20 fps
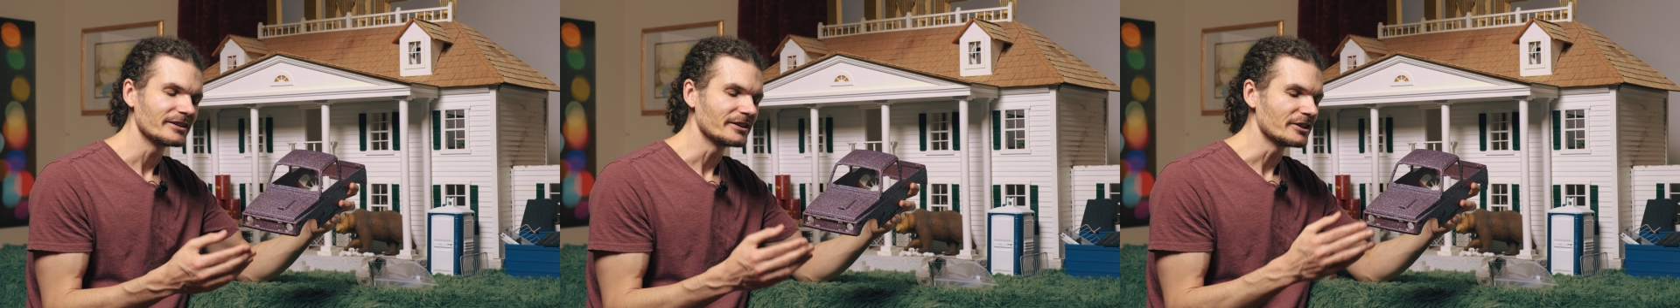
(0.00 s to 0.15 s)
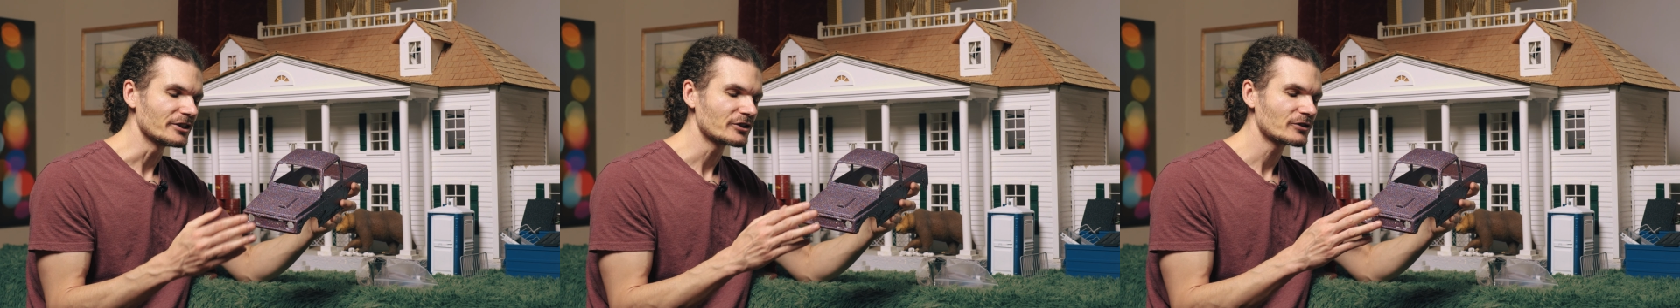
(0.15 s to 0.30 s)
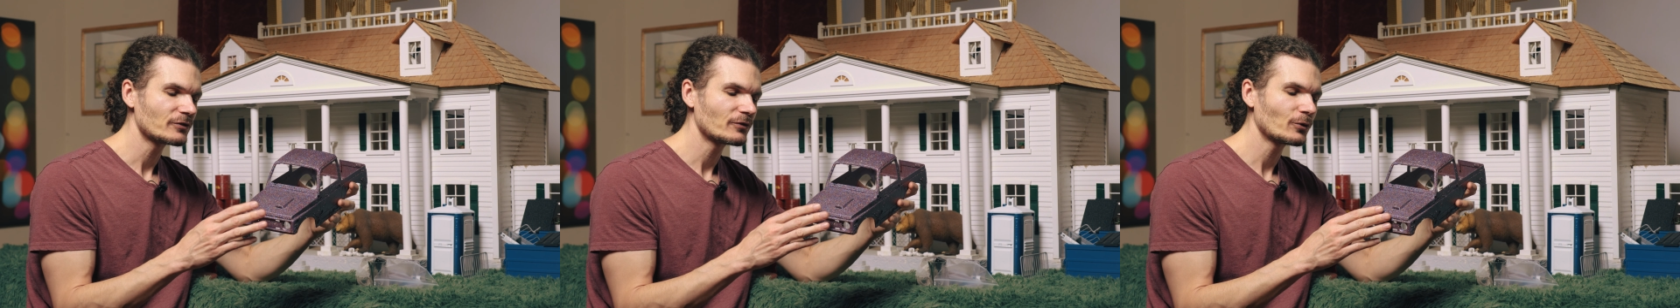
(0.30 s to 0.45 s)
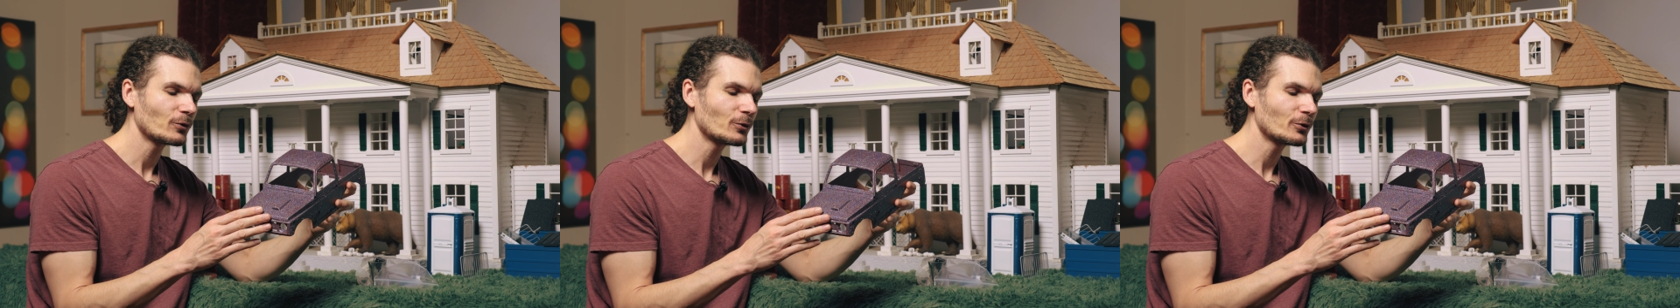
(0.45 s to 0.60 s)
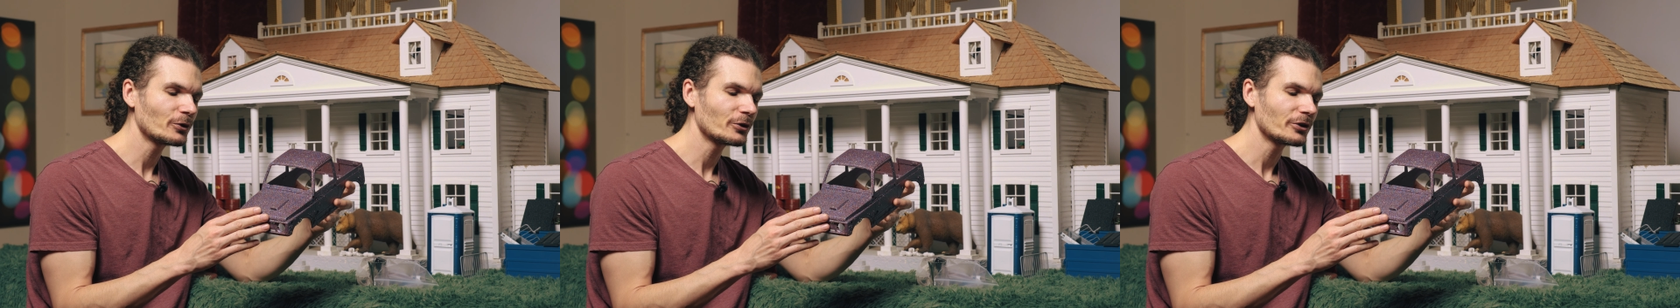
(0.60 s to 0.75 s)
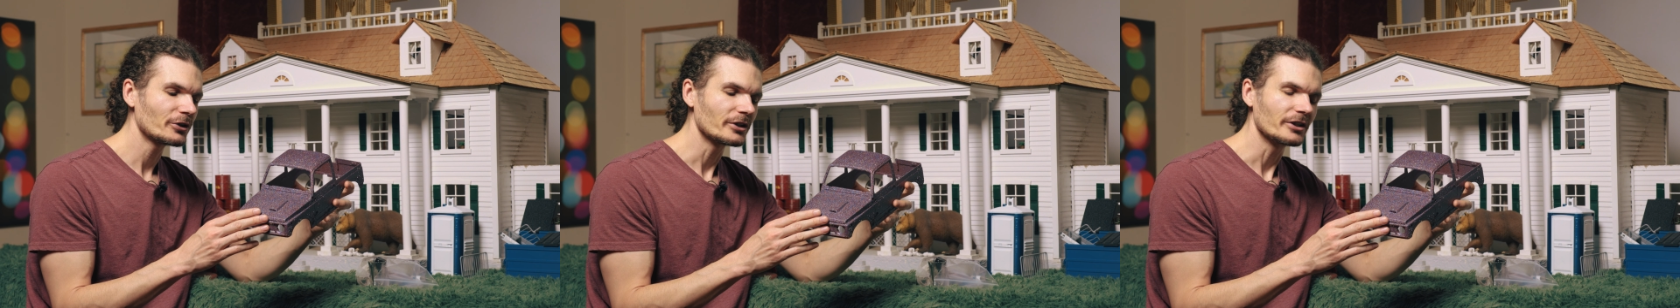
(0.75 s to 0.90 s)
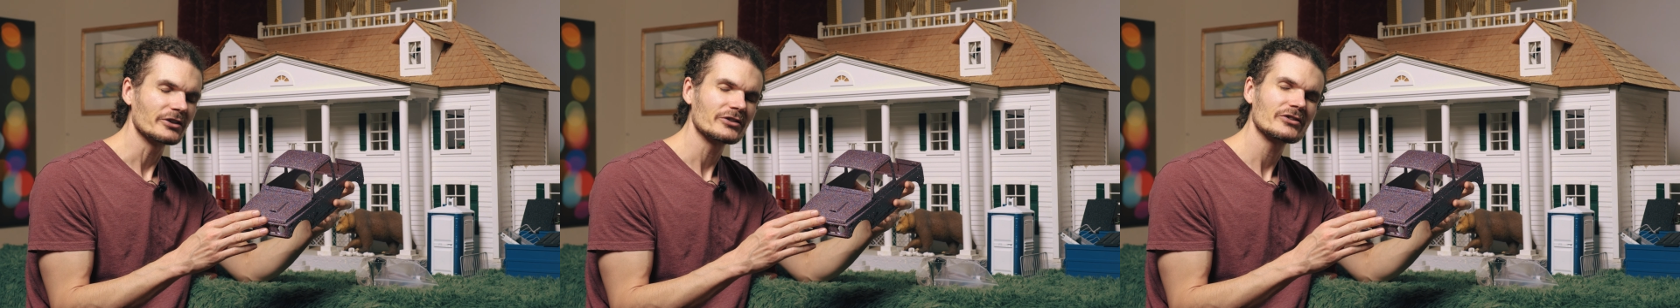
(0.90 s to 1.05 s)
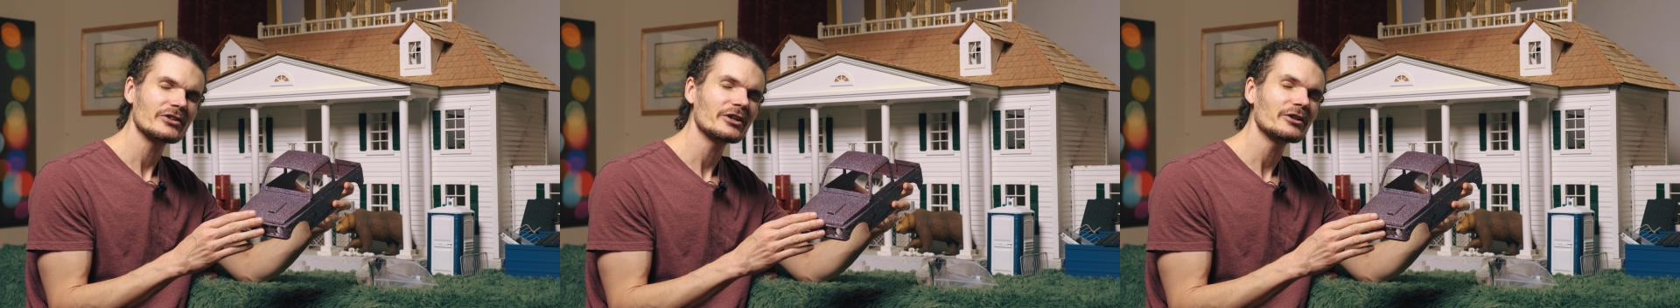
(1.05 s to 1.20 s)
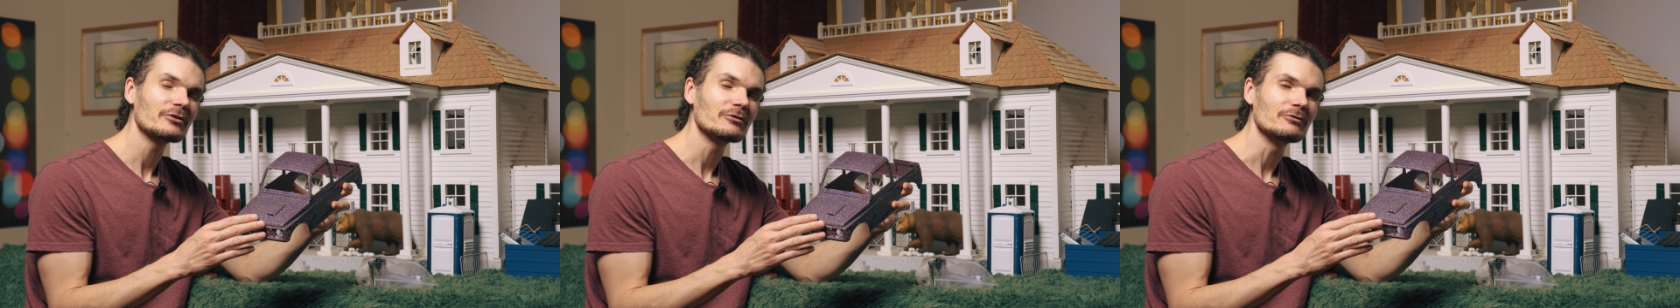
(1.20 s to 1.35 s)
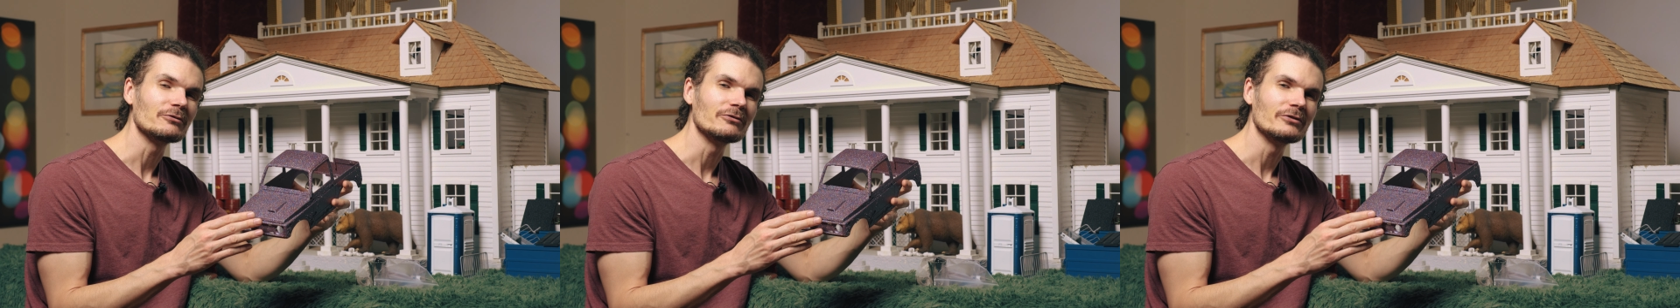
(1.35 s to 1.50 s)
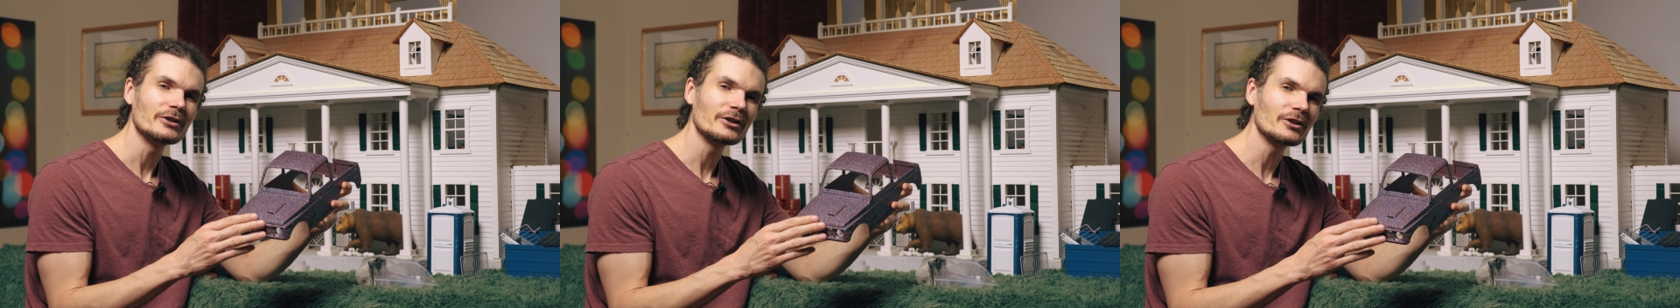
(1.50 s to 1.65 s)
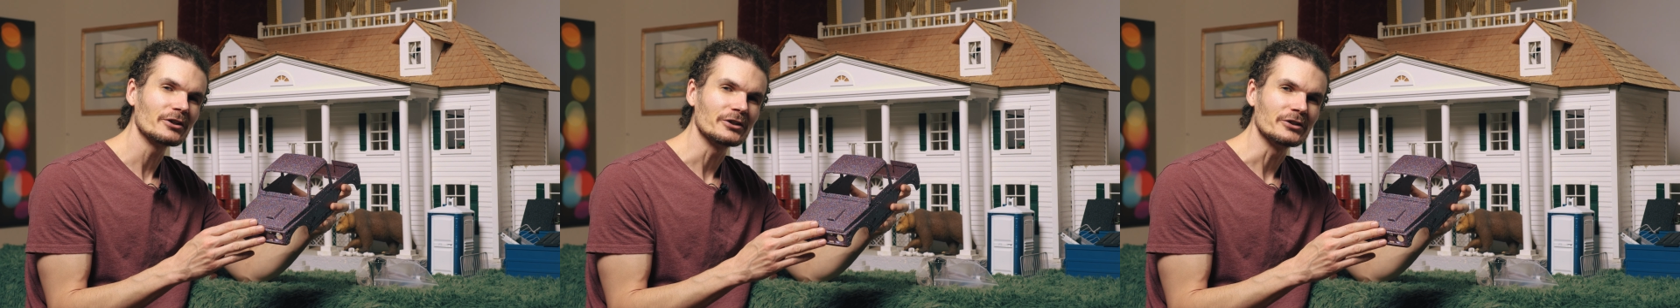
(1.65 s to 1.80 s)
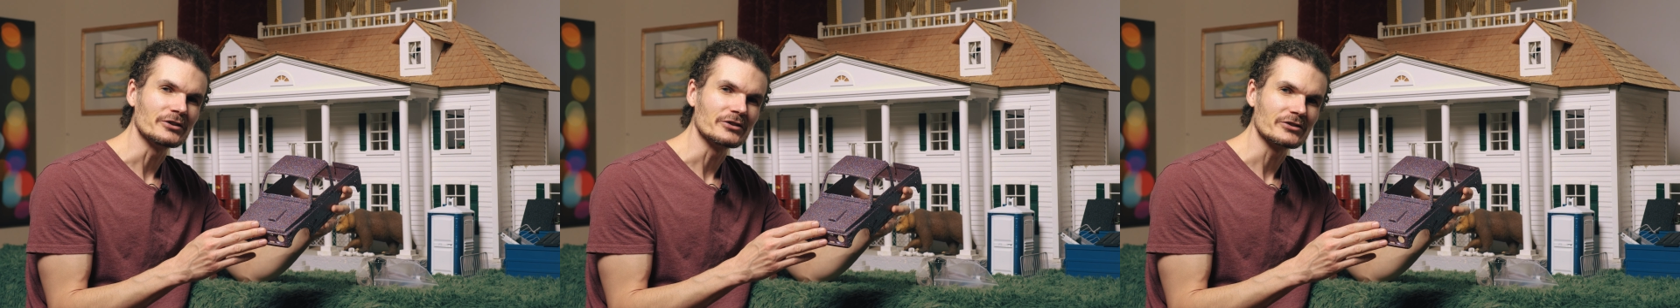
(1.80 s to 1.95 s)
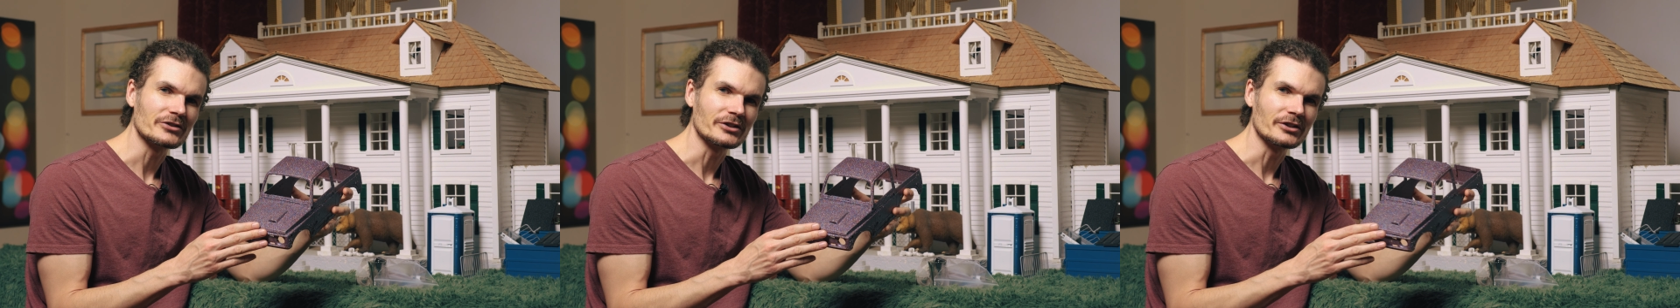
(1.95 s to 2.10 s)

It's for a set of villains